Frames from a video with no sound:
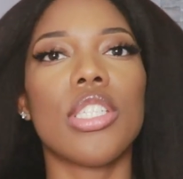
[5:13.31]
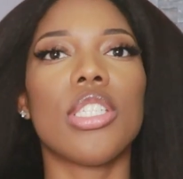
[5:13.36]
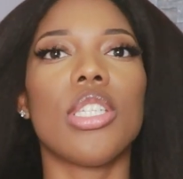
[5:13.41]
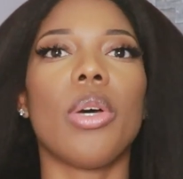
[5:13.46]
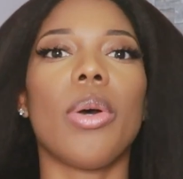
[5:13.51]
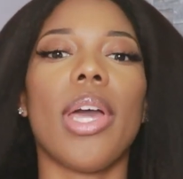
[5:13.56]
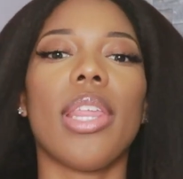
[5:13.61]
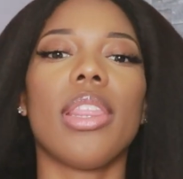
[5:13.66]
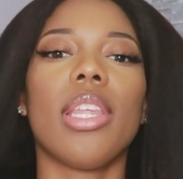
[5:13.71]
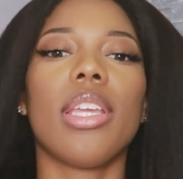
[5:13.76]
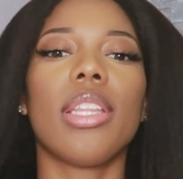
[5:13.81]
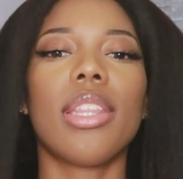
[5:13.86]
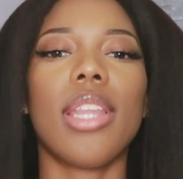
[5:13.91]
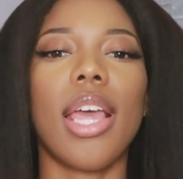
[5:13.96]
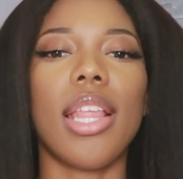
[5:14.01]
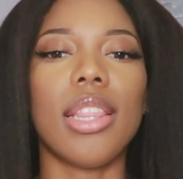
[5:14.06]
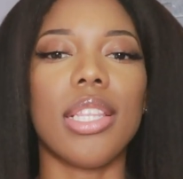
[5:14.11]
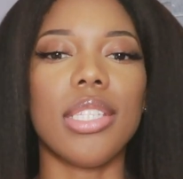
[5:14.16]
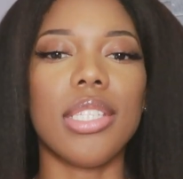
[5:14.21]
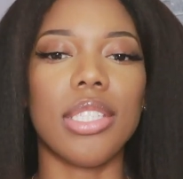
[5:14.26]
So I think
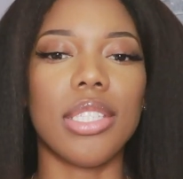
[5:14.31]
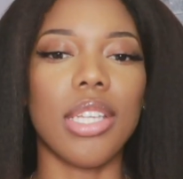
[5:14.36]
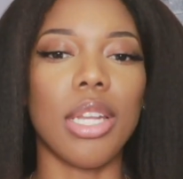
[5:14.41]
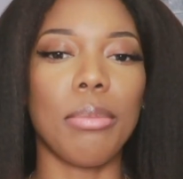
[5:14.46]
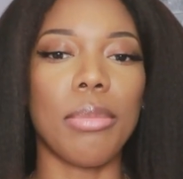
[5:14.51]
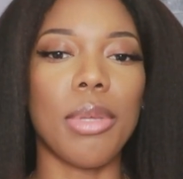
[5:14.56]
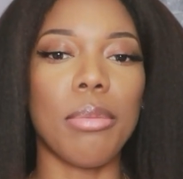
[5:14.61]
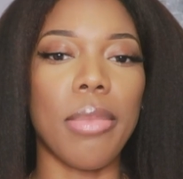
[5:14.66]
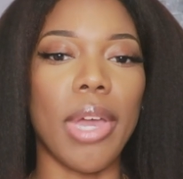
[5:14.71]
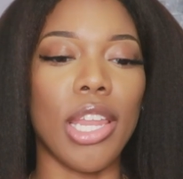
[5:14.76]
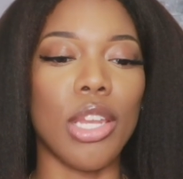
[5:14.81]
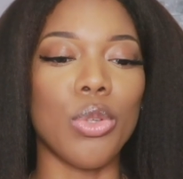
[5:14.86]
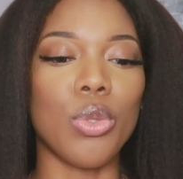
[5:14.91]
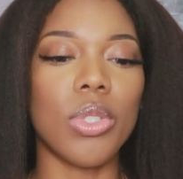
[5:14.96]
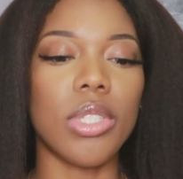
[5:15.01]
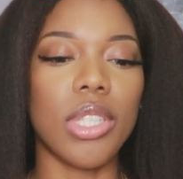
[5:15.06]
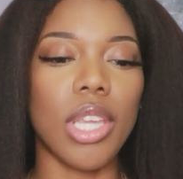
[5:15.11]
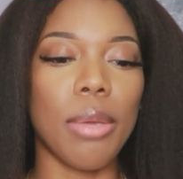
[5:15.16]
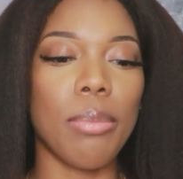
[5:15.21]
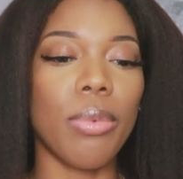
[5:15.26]
that this is going to be my
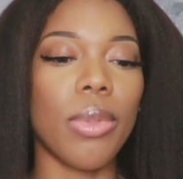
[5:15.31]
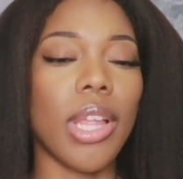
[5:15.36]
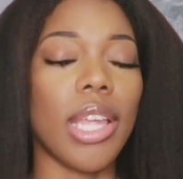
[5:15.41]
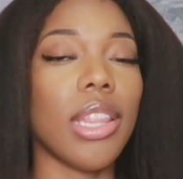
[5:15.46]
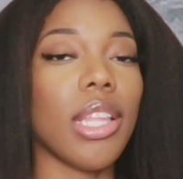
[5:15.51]
new staple.